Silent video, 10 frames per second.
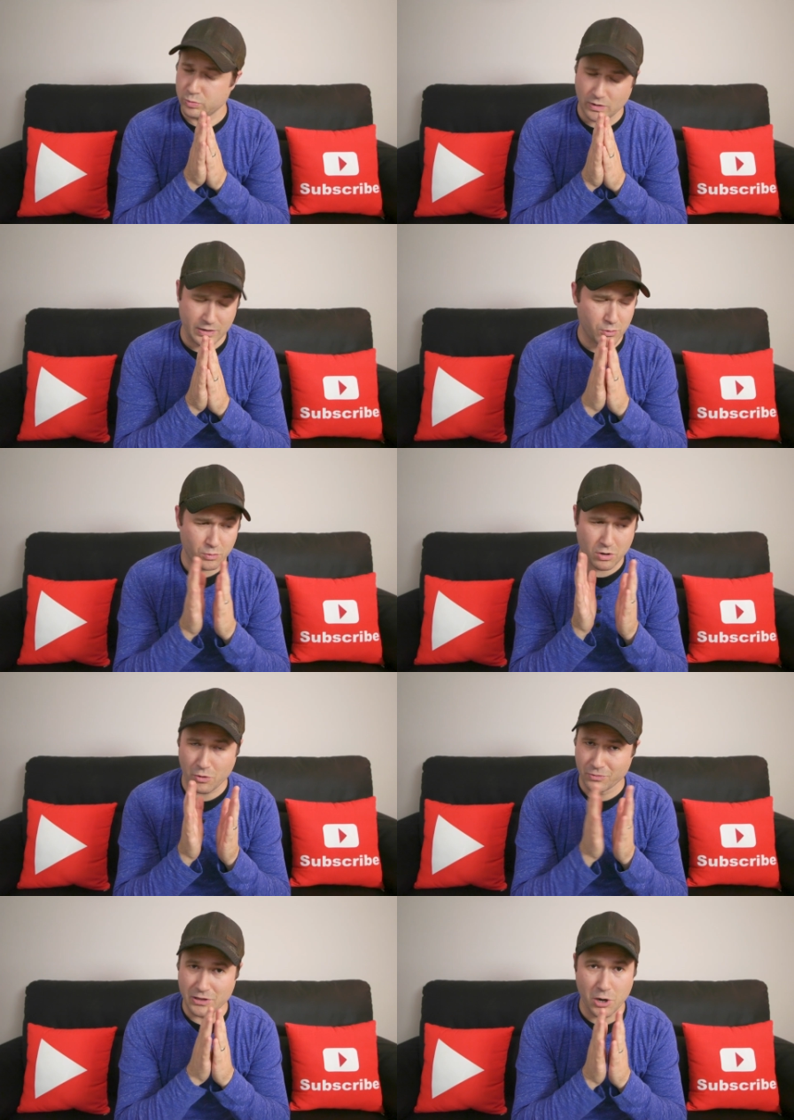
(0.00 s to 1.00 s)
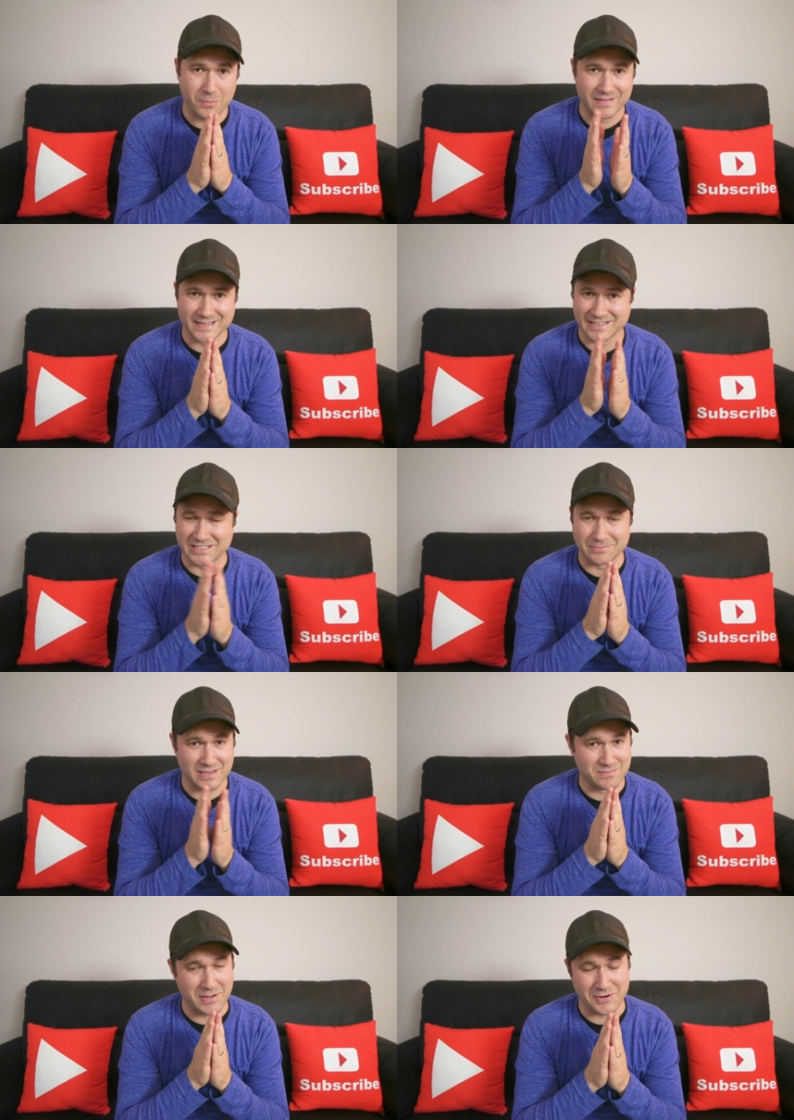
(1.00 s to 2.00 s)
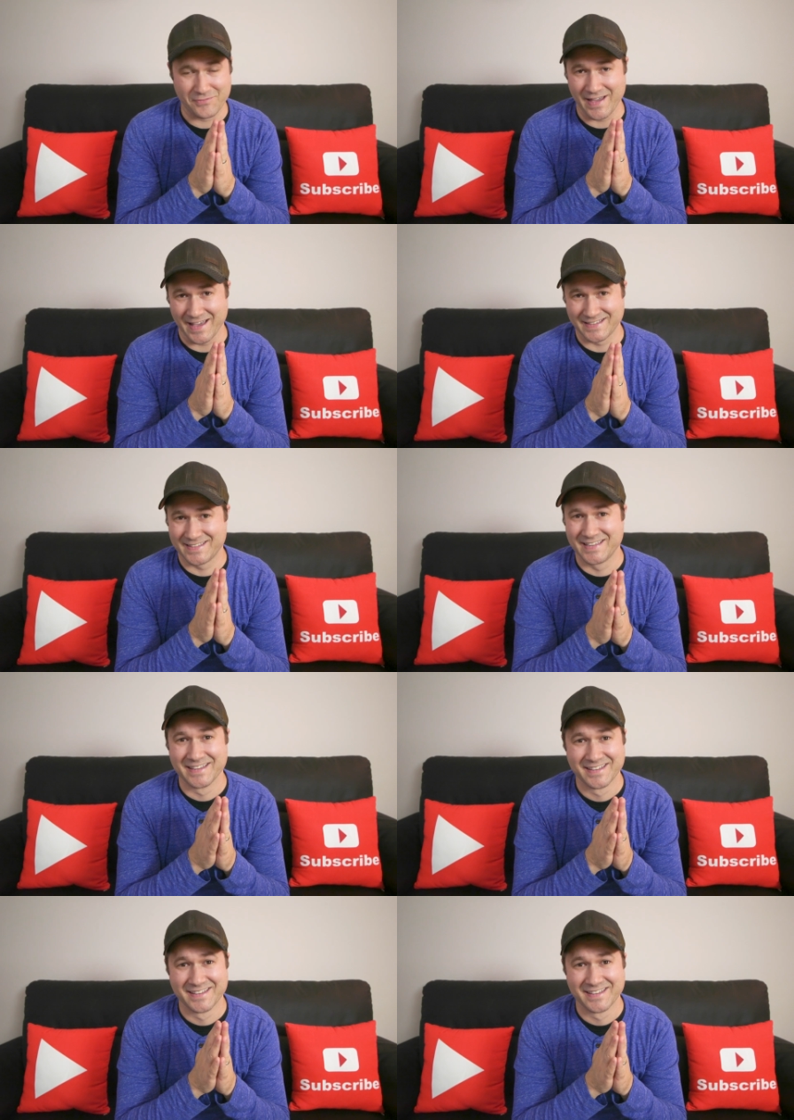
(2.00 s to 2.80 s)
I know we're all really hoping the system gets better fast.